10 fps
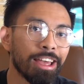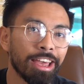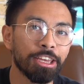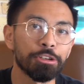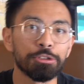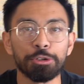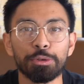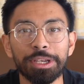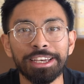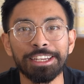Hey
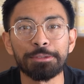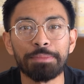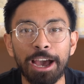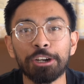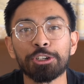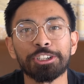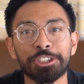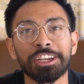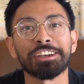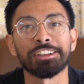YouTube, it's Patrick
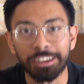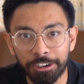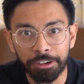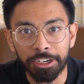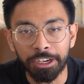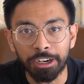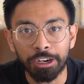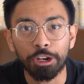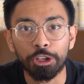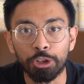J. Hilaire
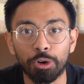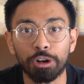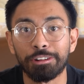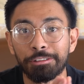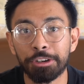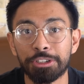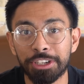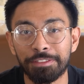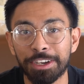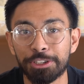here, your real
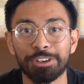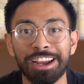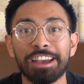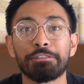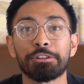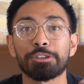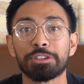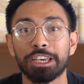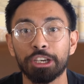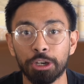estate investor and real
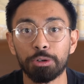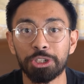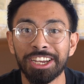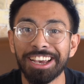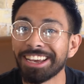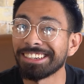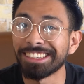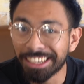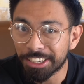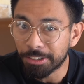estate coach. And in
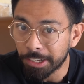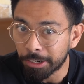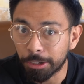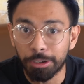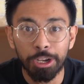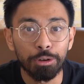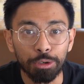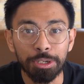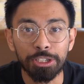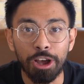today's video,
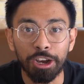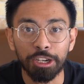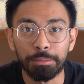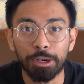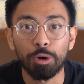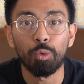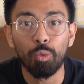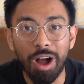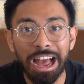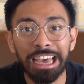we'll be talking about
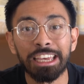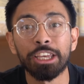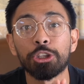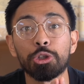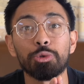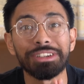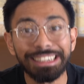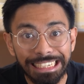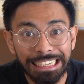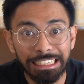why you
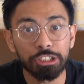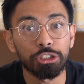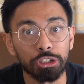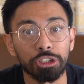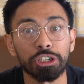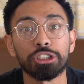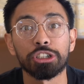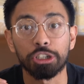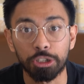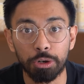need to learn to
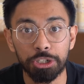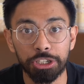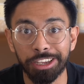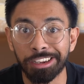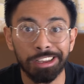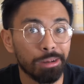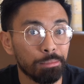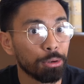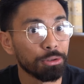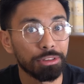negotiate
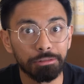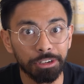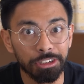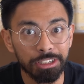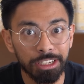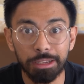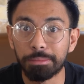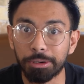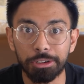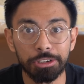both in real estate,
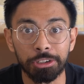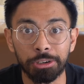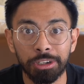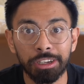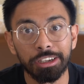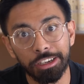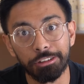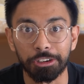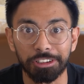but also in real